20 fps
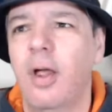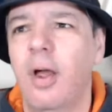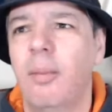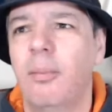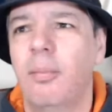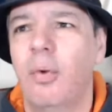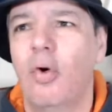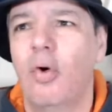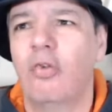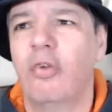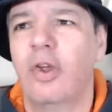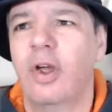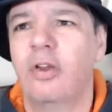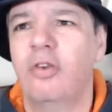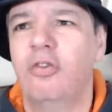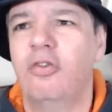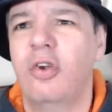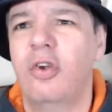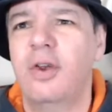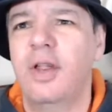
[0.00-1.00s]
Porter
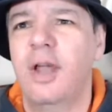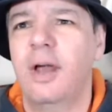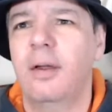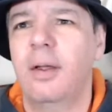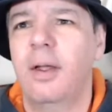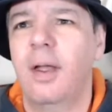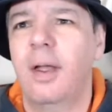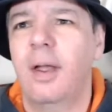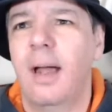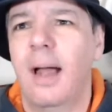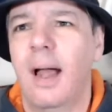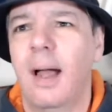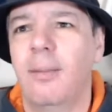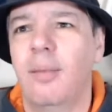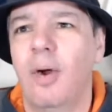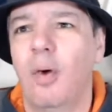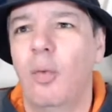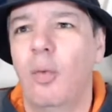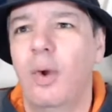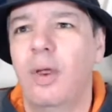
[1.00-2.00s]
Jr.
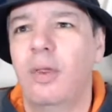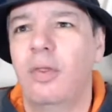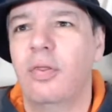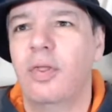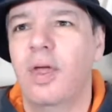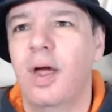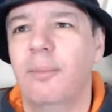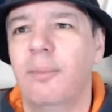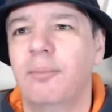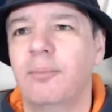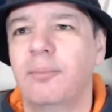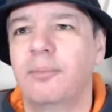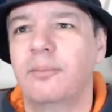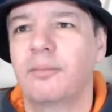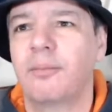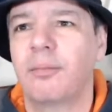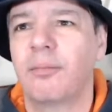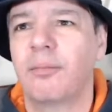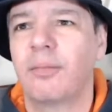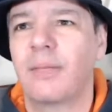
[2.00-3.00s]
With
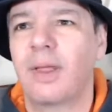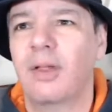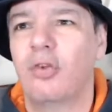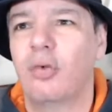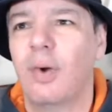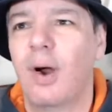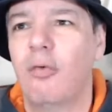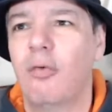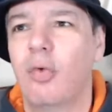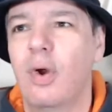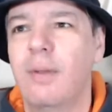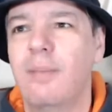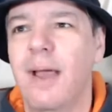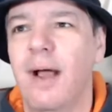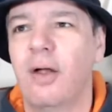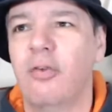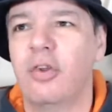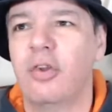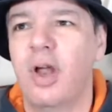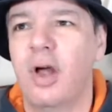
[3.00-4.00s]
12
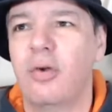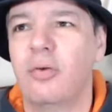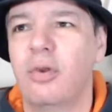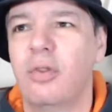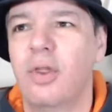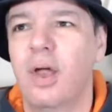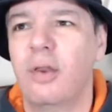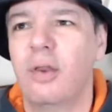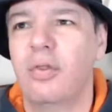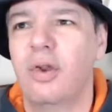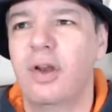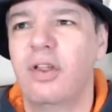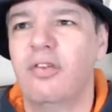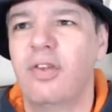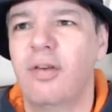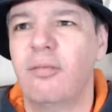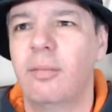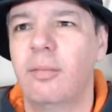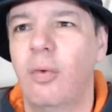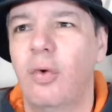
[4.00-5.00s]
rebounds and
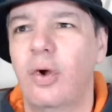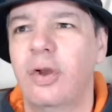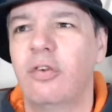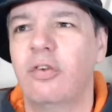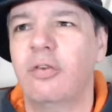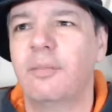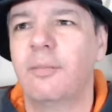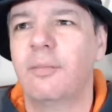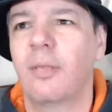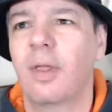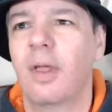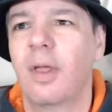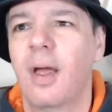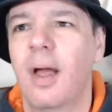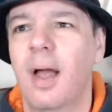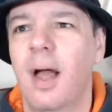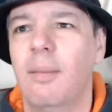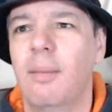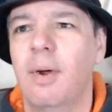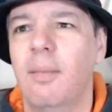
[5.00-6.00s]
137 points,
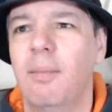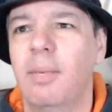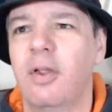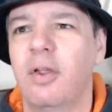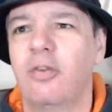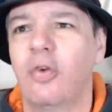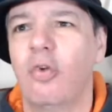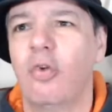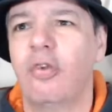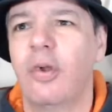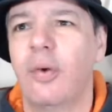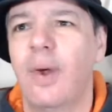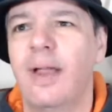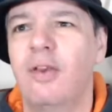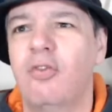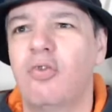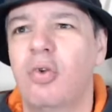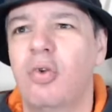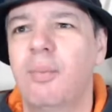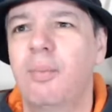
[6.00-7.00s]
plus also a
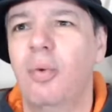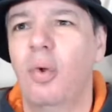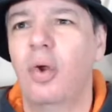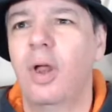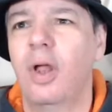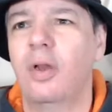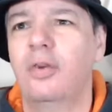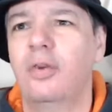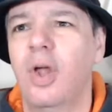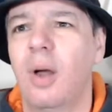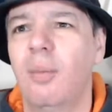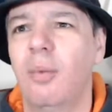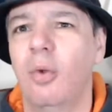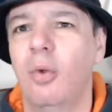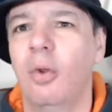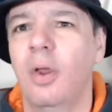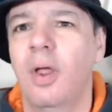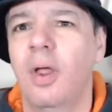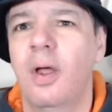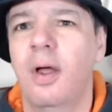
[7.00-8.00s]

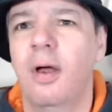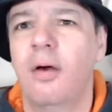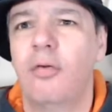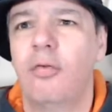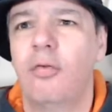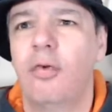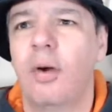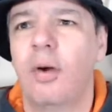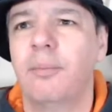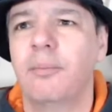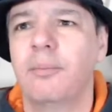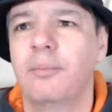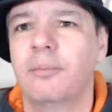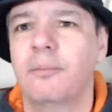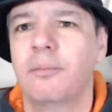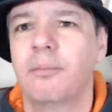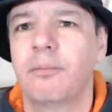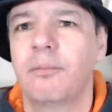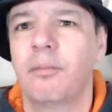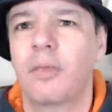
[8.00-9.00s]
triple-double from
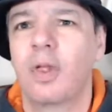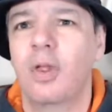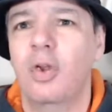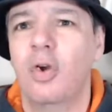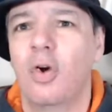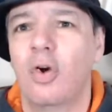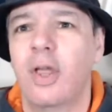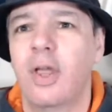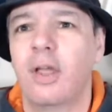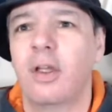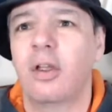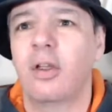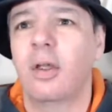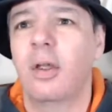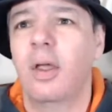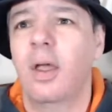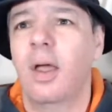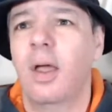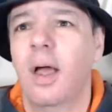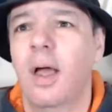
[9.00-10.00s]
Jokic,
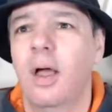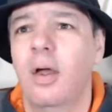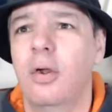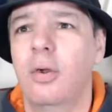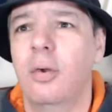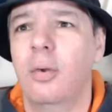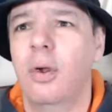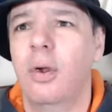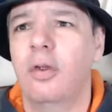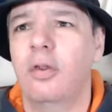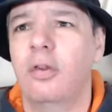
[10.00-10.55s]
who